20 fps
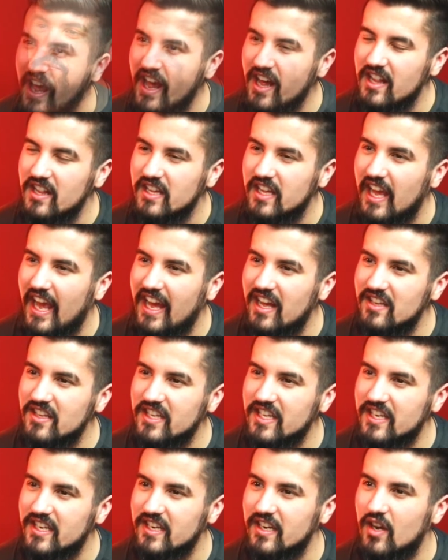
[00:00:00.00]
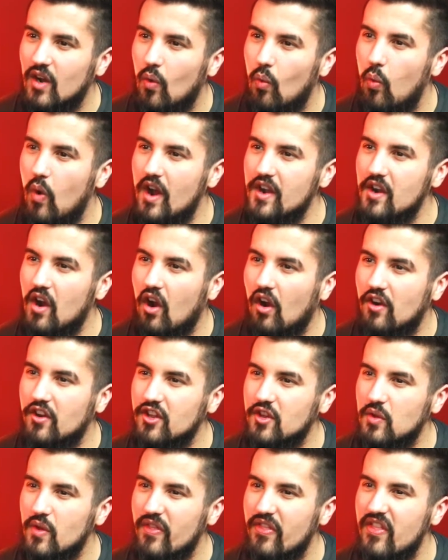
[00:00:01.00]
El Ellen, what are
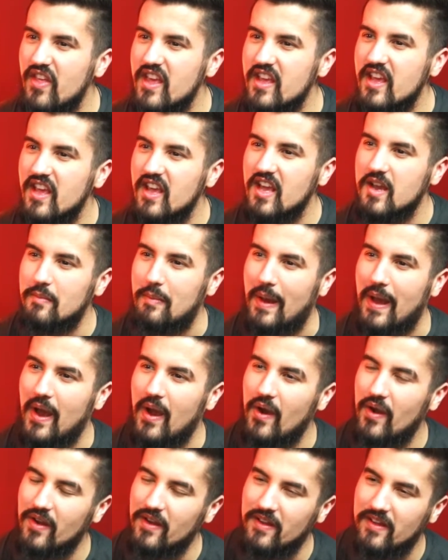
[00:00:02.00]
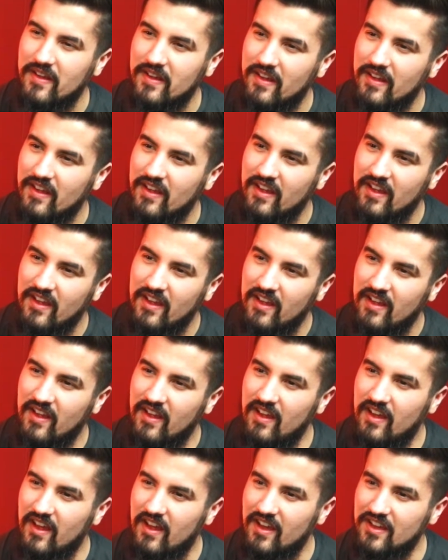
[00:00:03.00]
you thinking about?
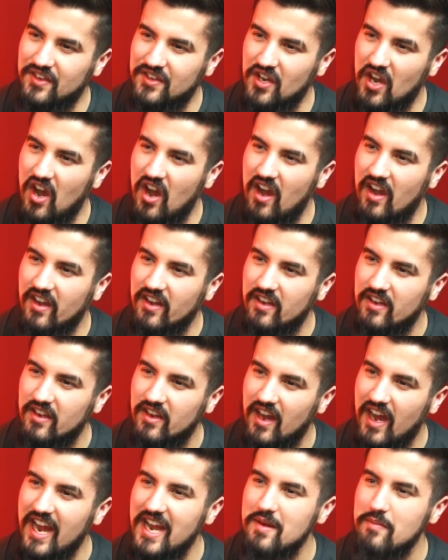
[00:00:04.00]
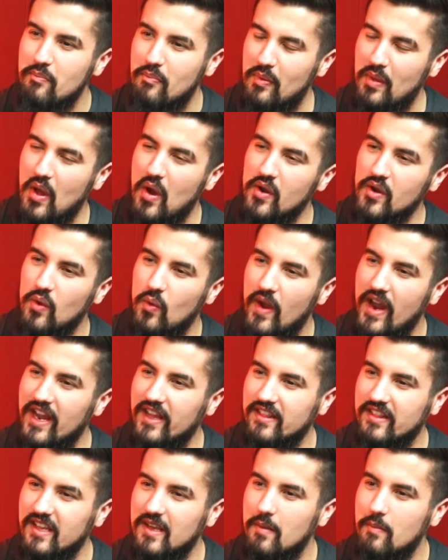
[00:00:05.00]
A dog? I am blown
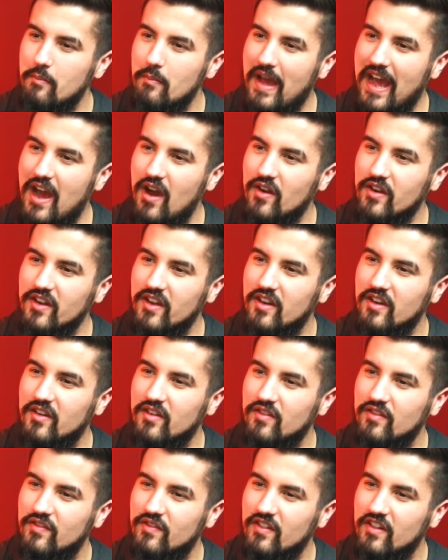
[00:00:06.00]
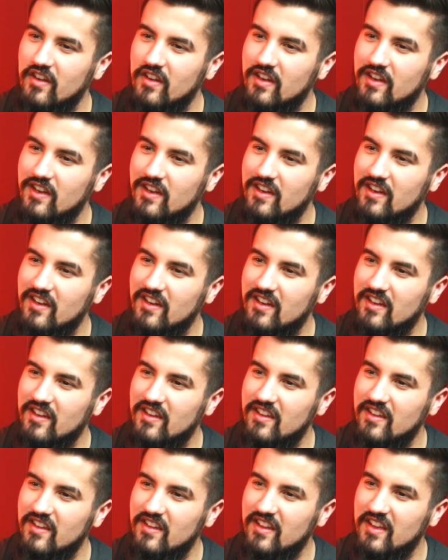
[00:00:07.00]
away at the amount of
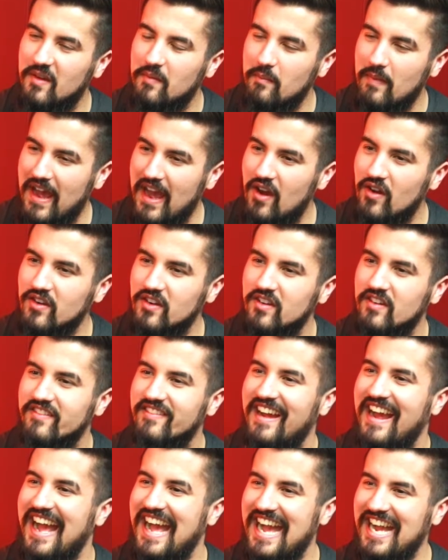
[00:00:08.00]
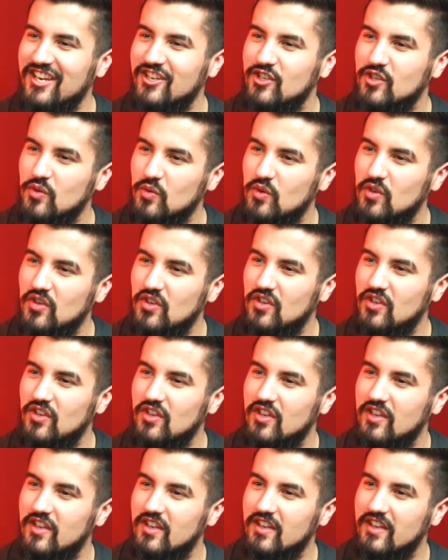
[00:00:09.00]
the amount of
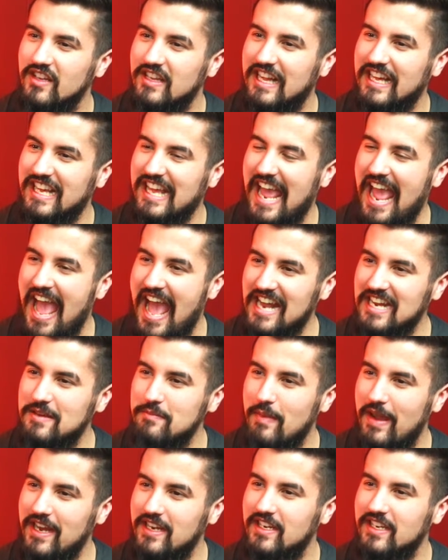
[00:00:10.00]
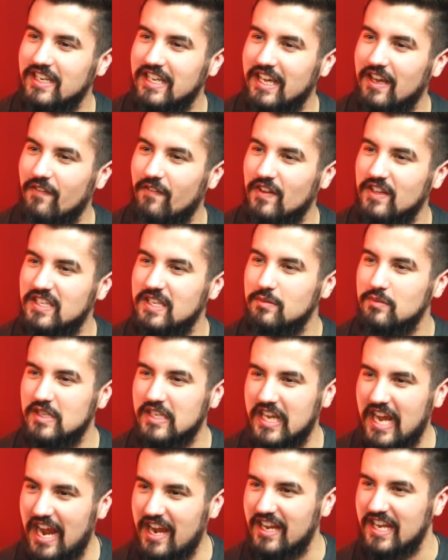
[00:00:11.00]
actual like animated GIF. It seems
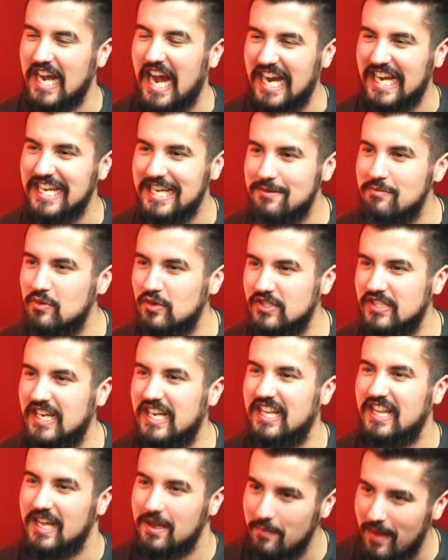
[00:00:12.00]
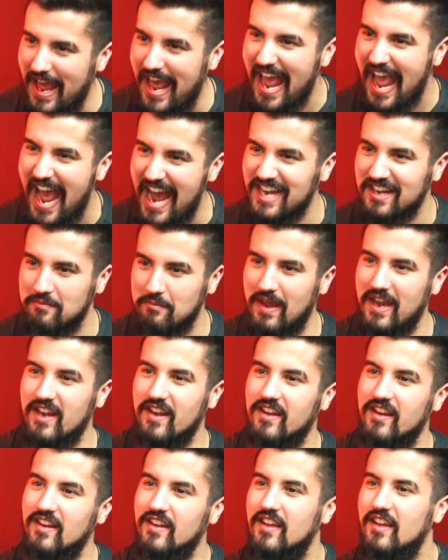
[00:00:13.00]
like 90% of them
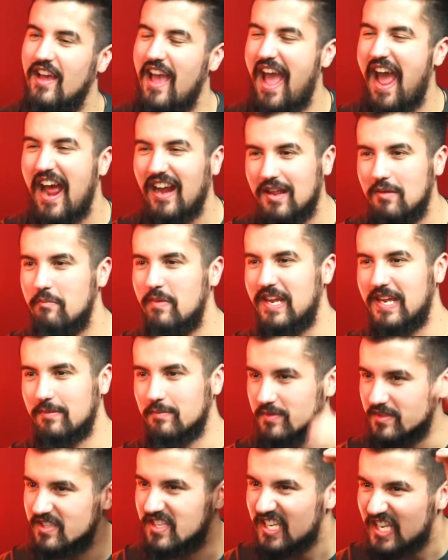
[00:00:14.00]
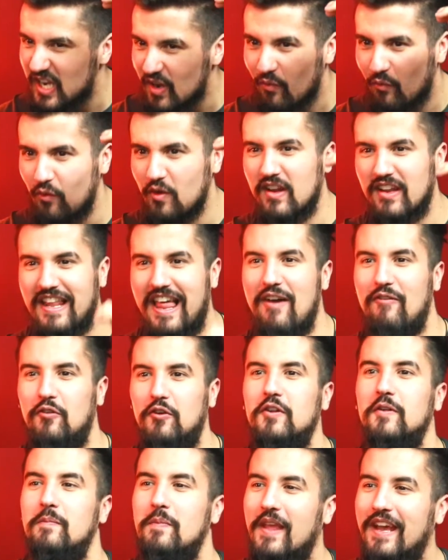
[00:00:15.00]
animated. Animemes, different level.